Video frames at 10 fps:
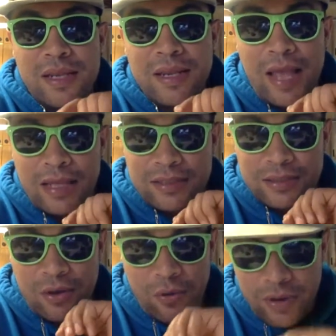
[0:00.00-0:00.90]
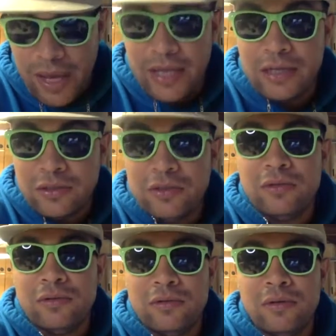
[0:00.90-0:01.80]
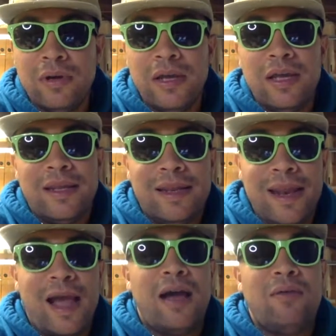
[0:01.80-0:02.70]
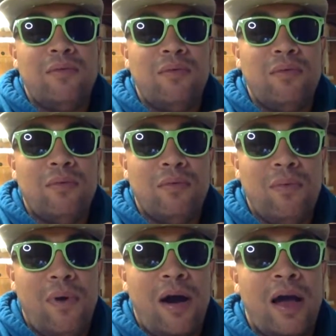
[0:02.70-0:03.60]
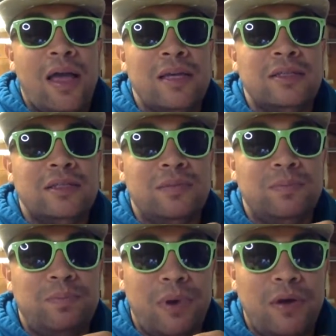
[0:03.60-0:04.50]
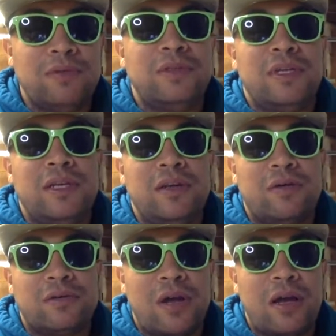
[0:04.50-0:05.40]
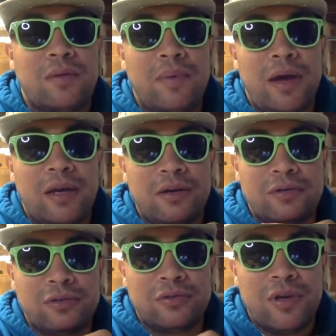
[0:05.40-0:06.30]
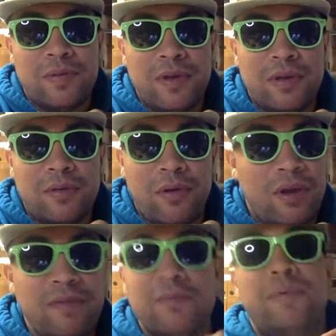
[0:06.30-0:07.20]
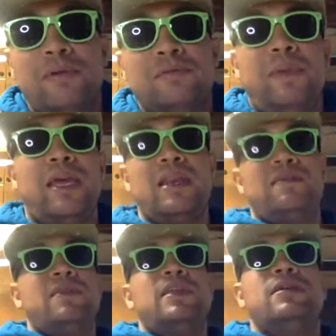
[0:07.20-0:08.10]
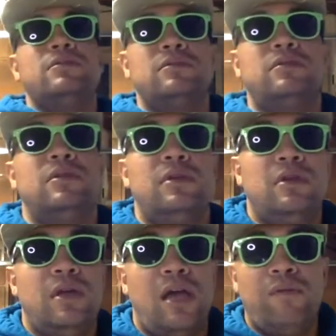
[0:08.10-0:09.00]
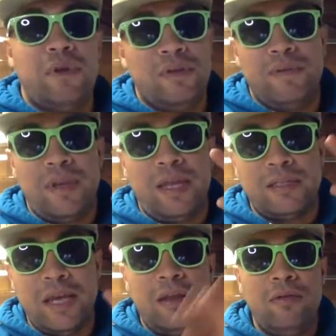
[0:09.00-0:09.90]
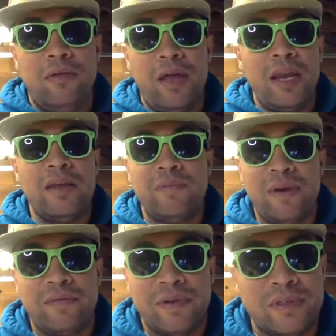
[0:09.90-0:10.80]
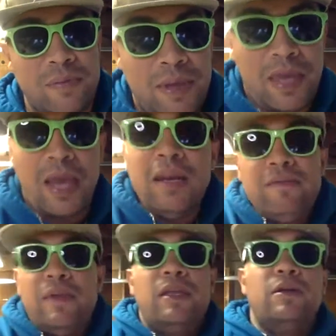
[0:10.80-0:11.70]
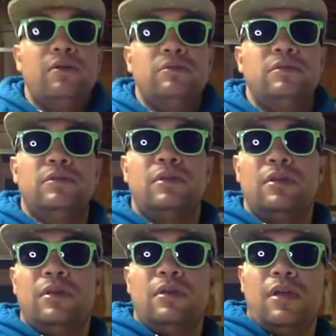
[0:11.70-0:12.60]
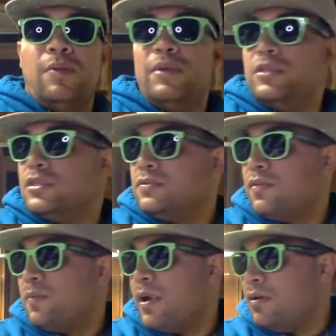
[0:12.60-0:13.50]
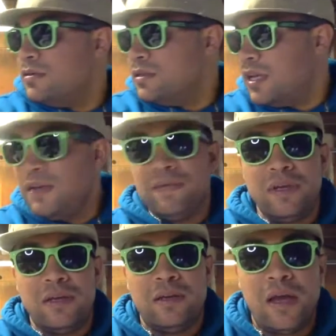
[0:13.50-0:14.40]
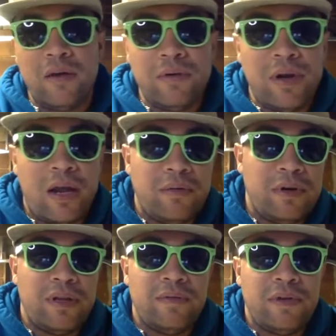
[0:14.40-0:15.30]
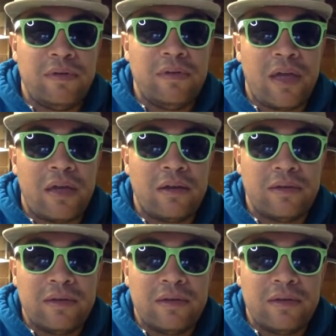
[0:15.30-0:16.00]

that's okay to do, not wise to post it or talk about it or stream it or even make any videos. I wouldn't even like tell any of my friends to make any videos. I mean, just for my own safety, I wouldn't even do that.